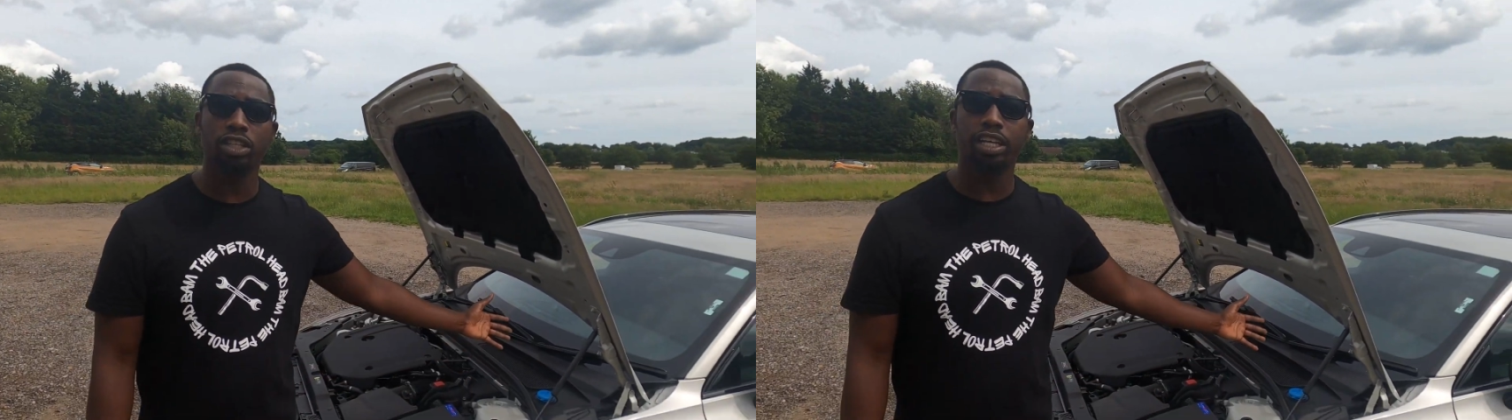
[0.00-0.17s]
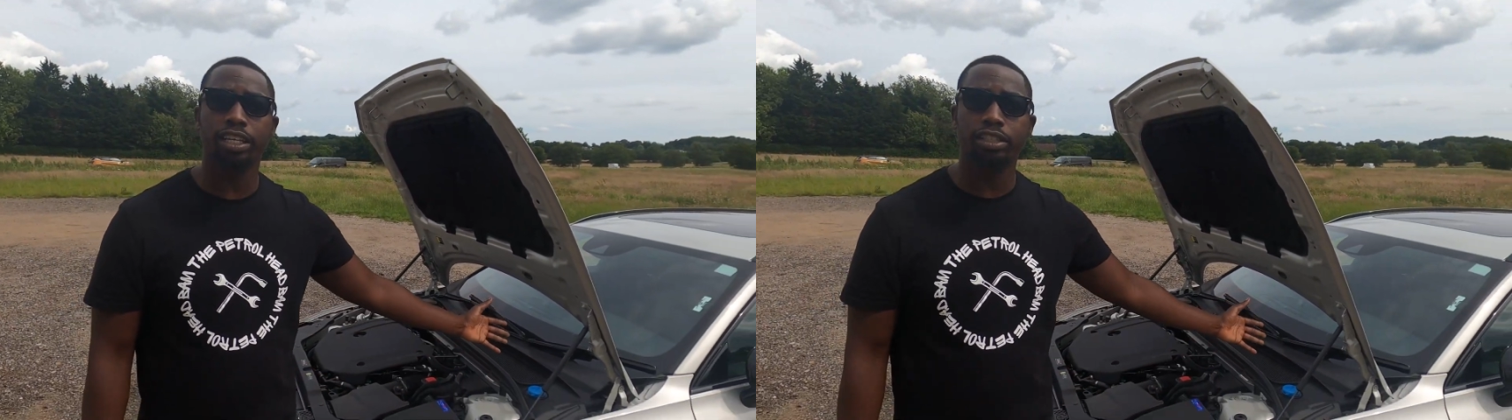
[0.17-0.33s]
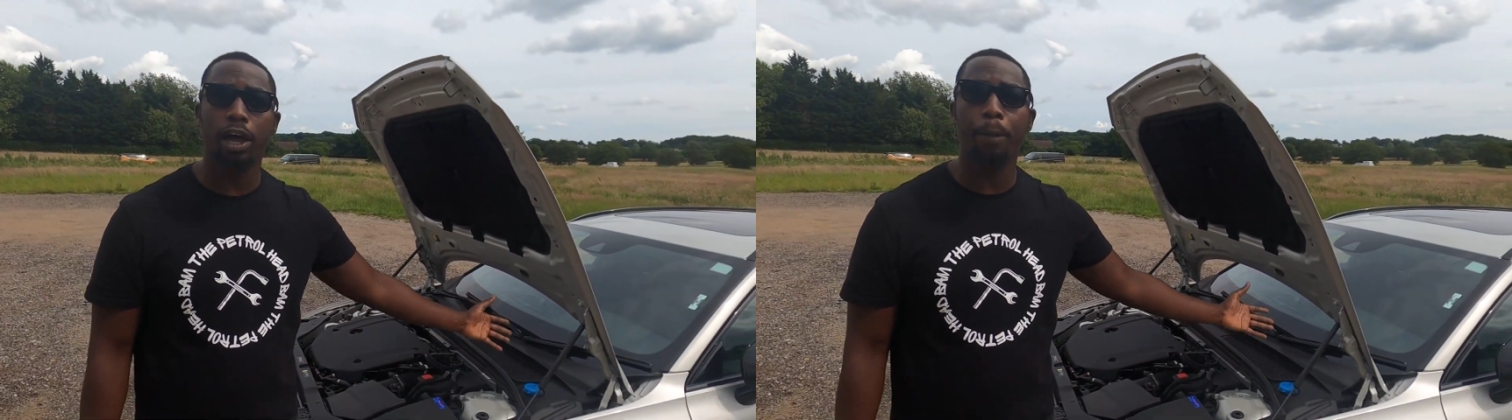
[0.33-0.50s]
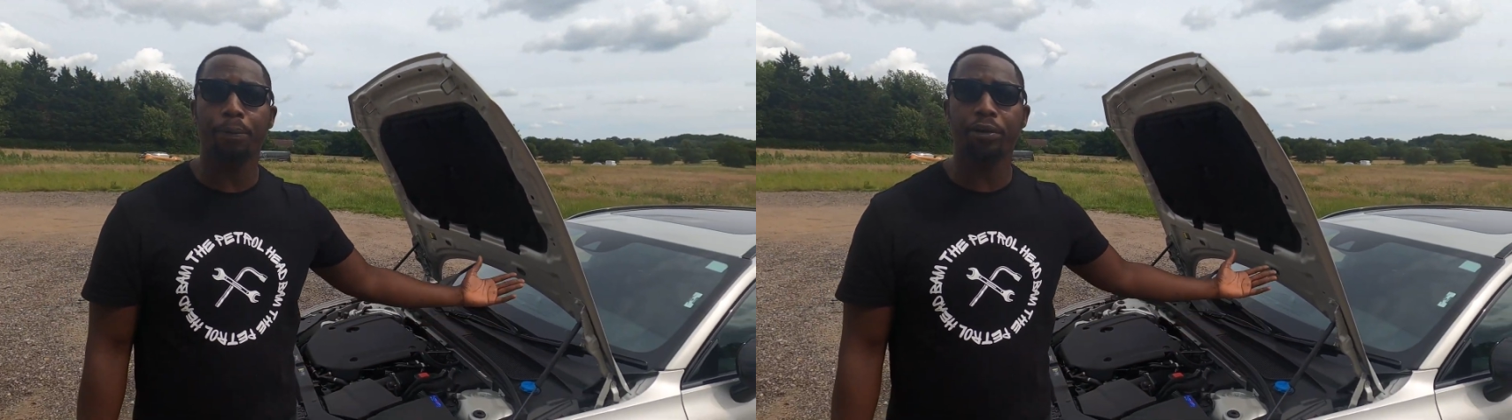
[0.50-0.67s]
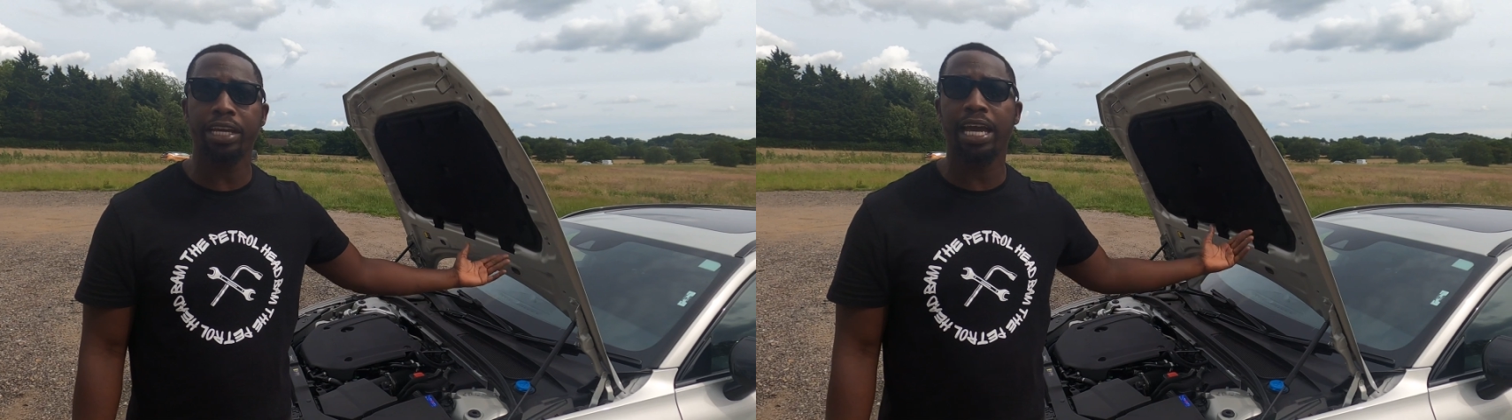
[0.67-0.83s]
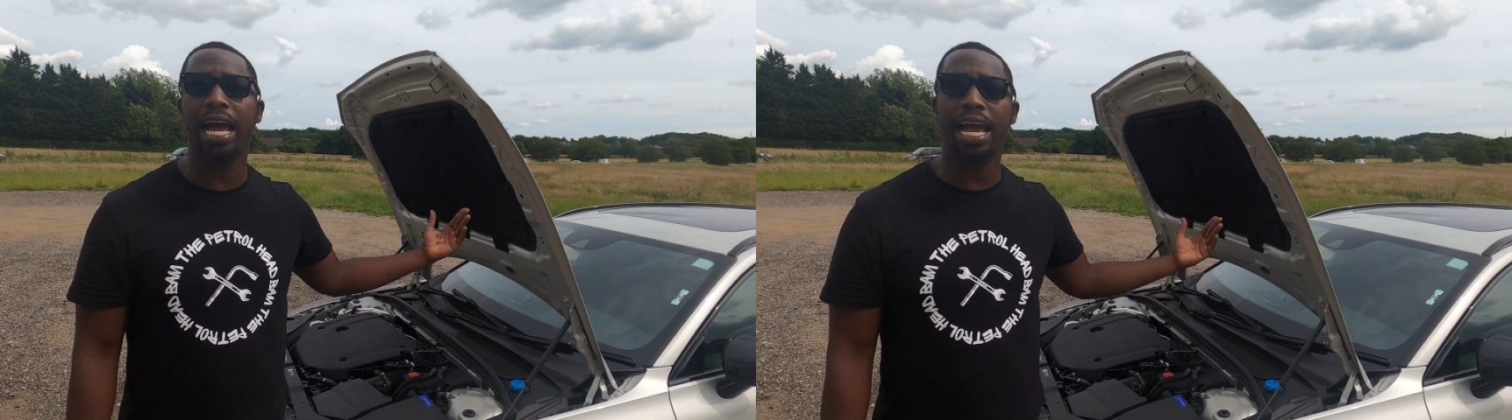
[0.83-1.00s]
on this are
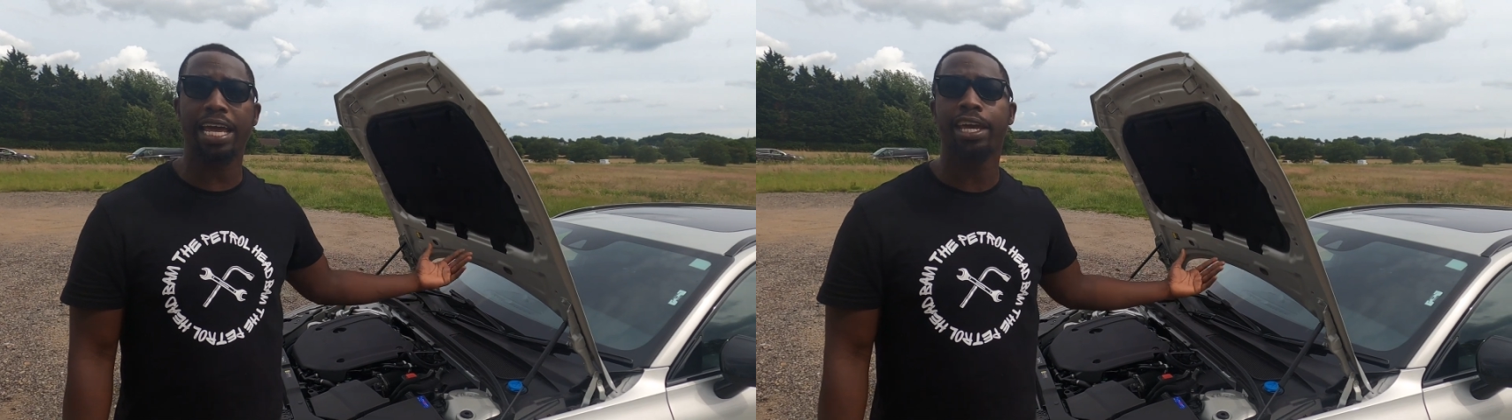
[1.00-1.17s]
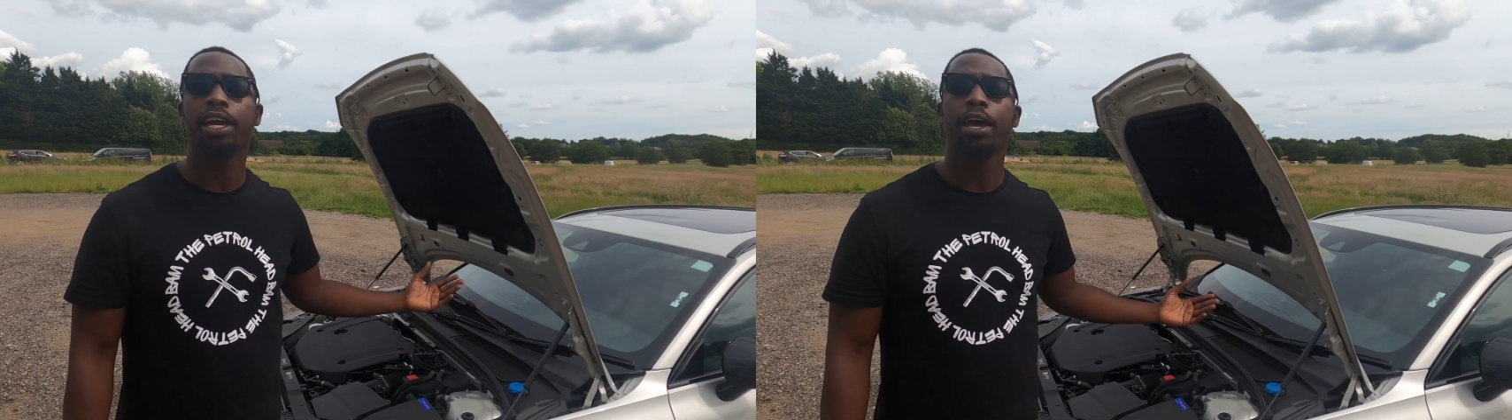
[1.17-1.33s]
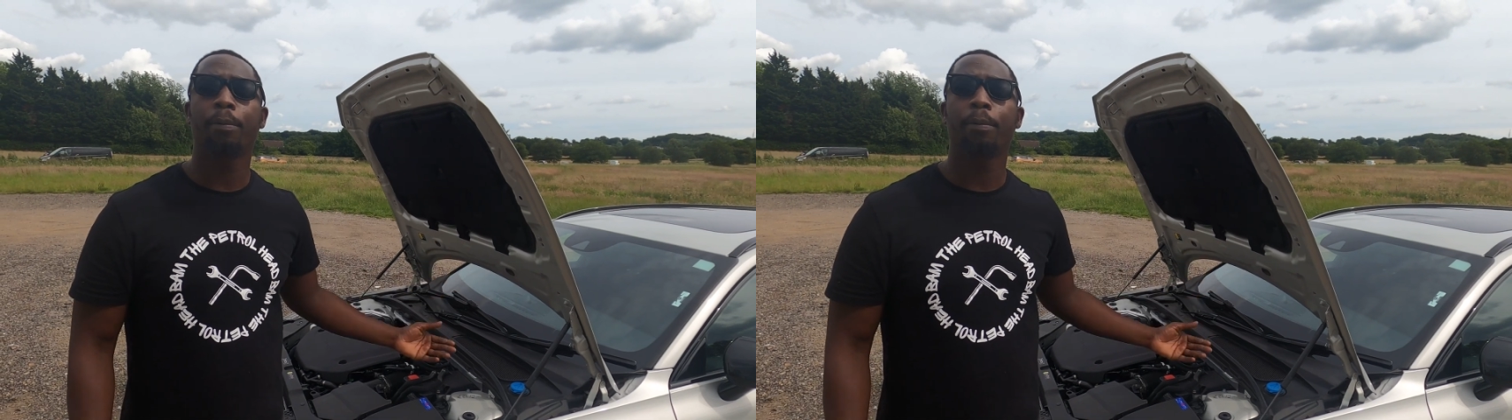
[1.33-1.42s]
pretty high,